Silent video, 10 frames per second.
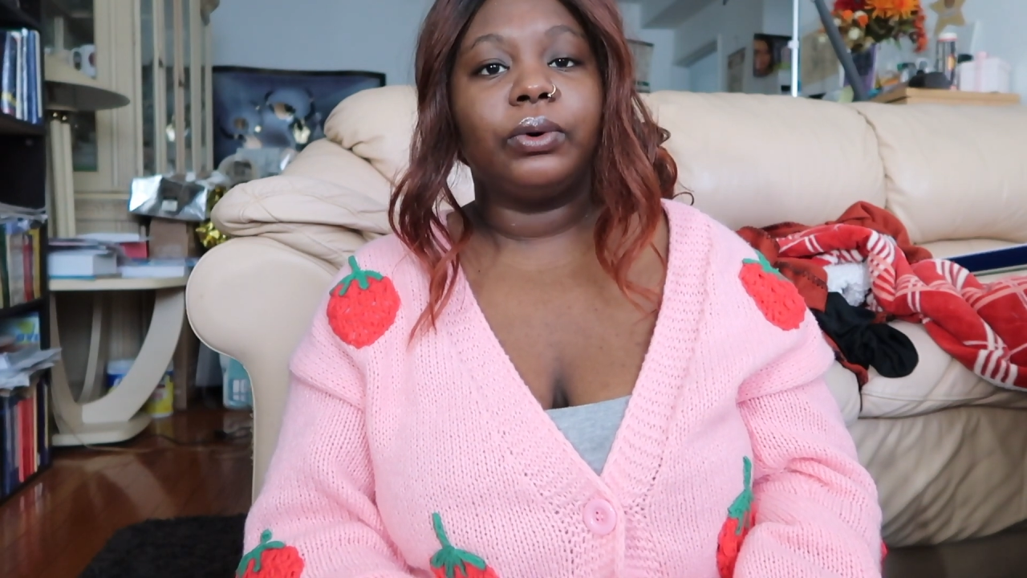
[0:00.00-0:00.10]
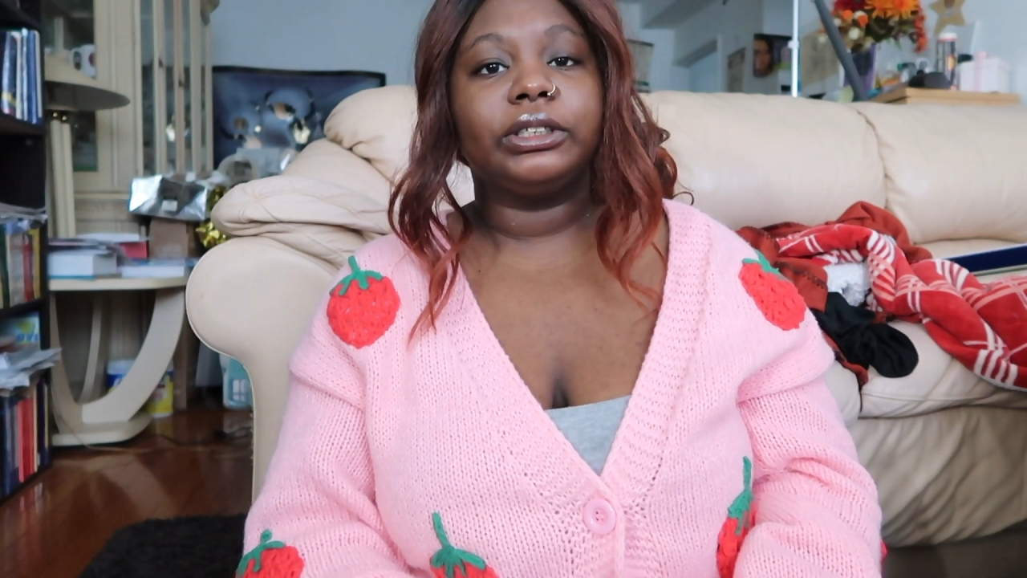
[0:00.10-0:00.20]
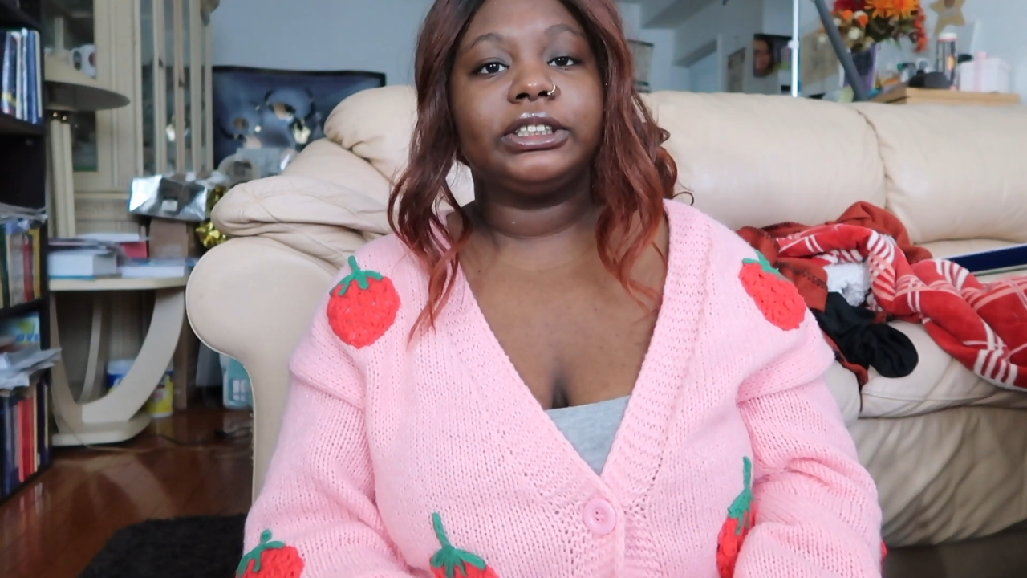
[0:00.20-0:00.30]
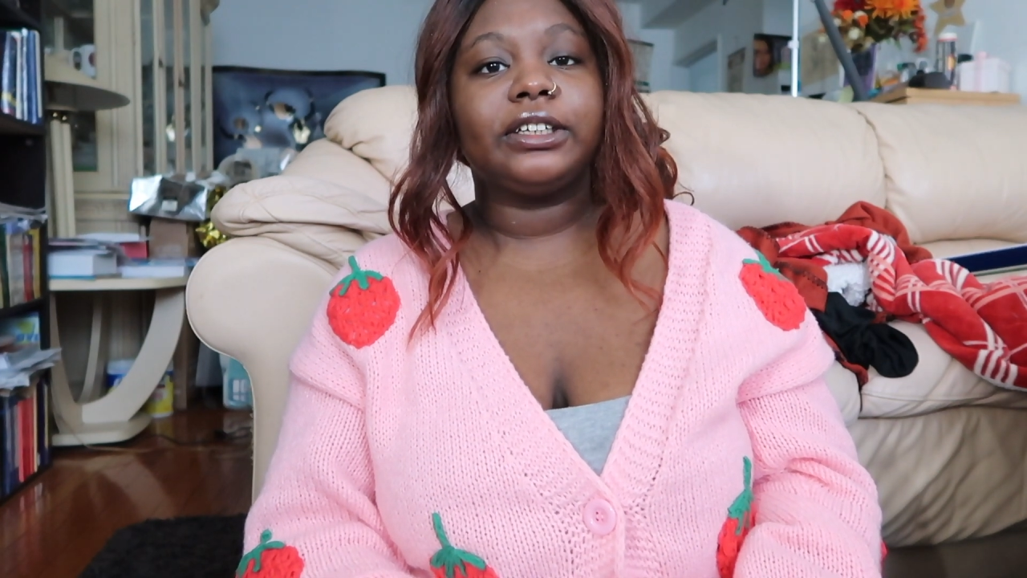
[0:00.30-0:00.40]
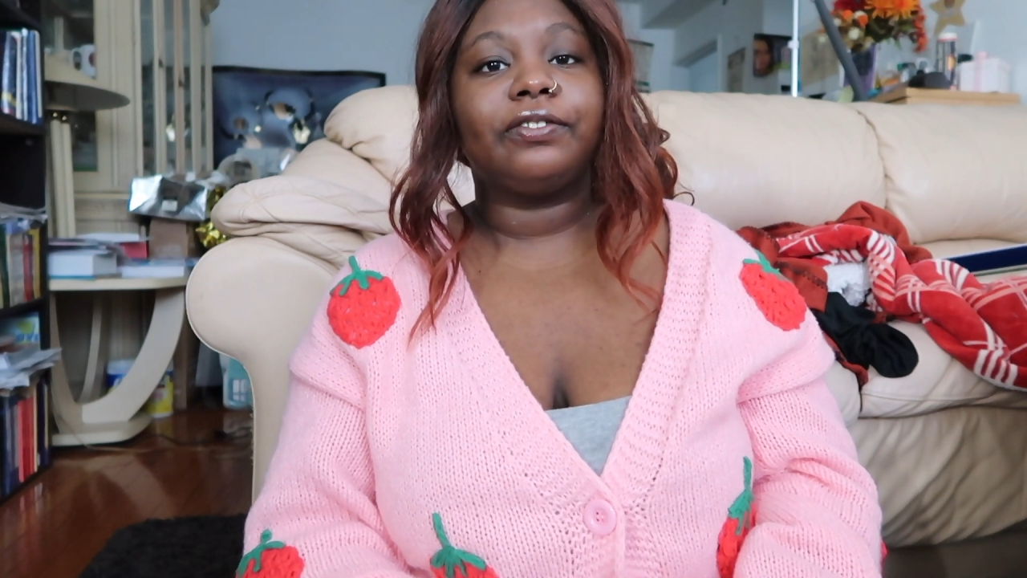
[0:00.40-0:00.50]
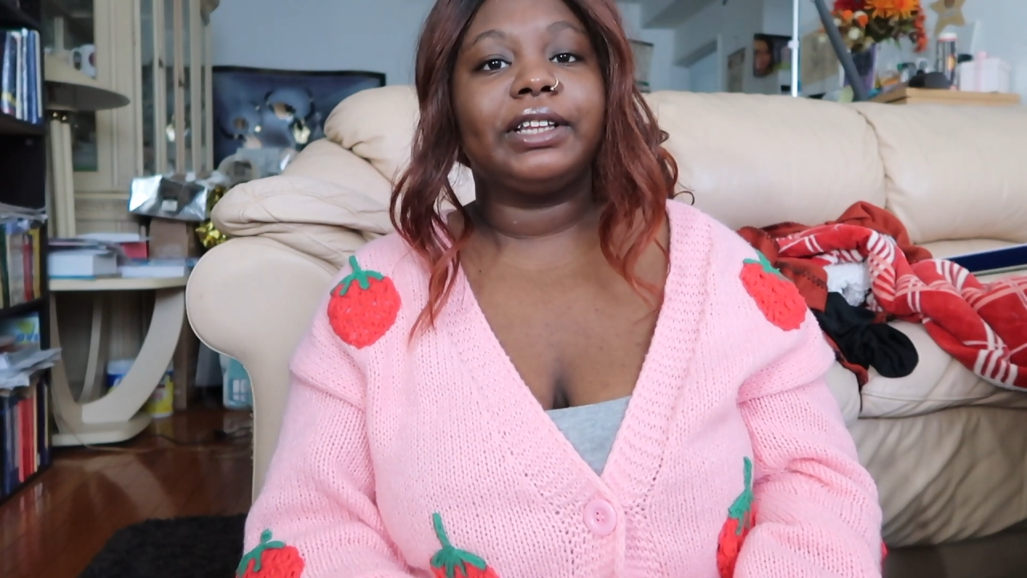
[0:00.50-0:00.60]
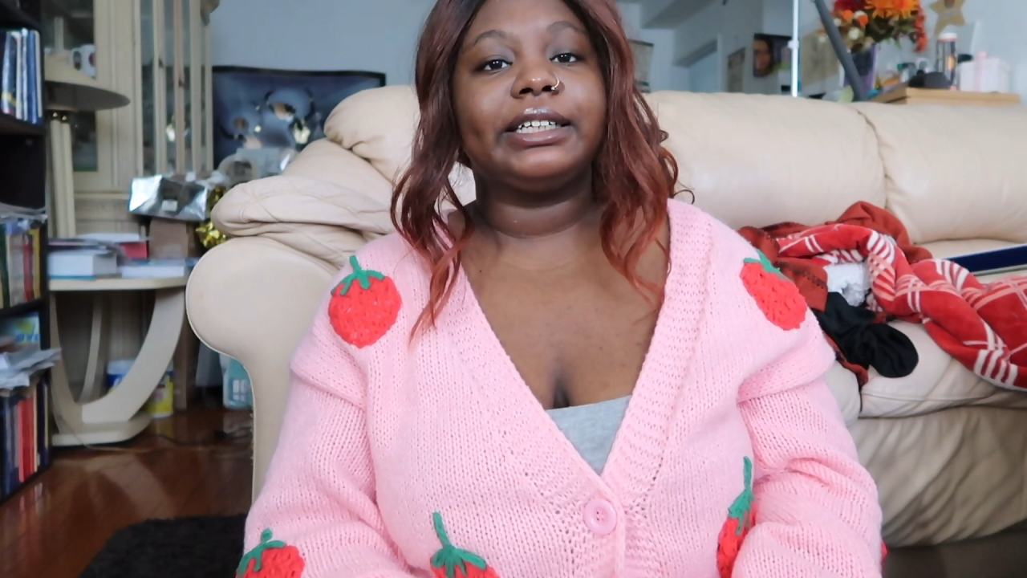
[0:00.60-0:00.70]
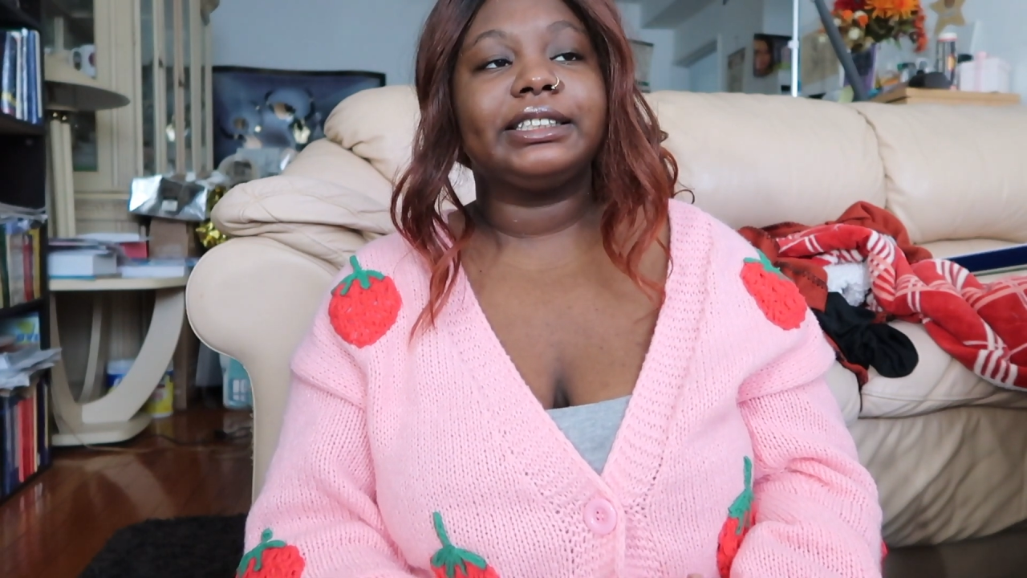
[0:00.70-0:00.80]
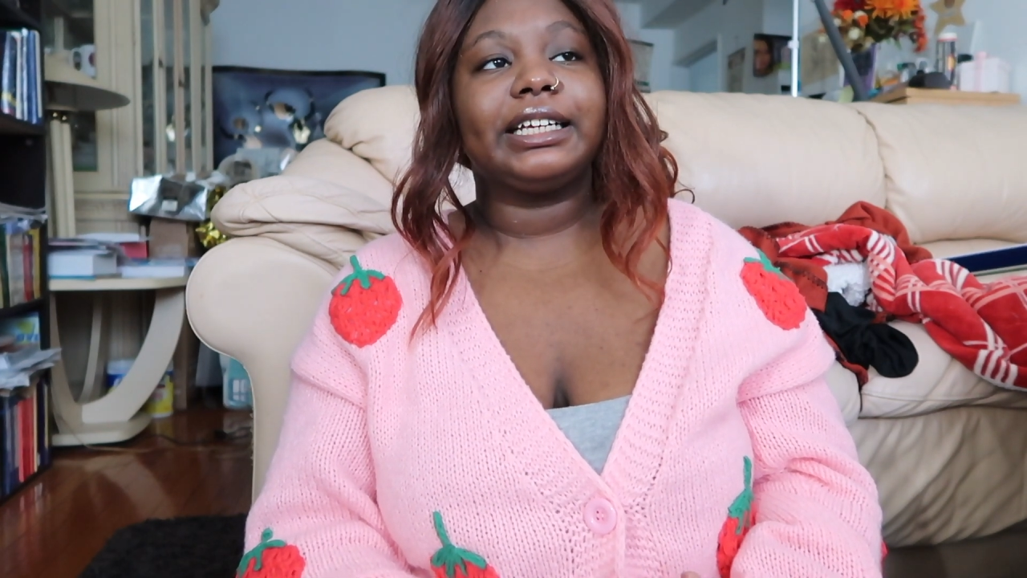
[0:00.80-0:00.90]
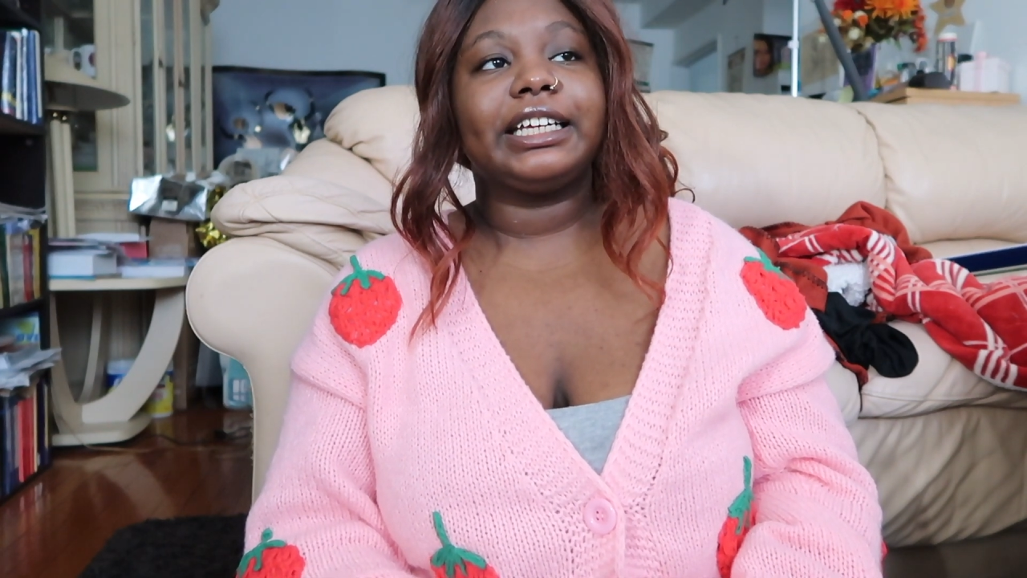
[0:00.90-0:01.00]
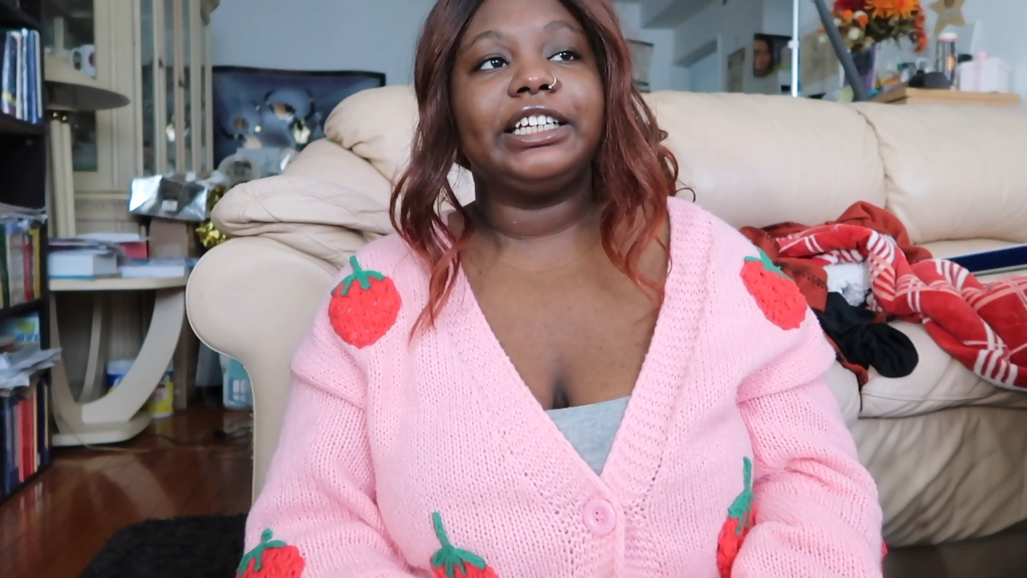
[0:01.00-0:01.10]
or stuff that's like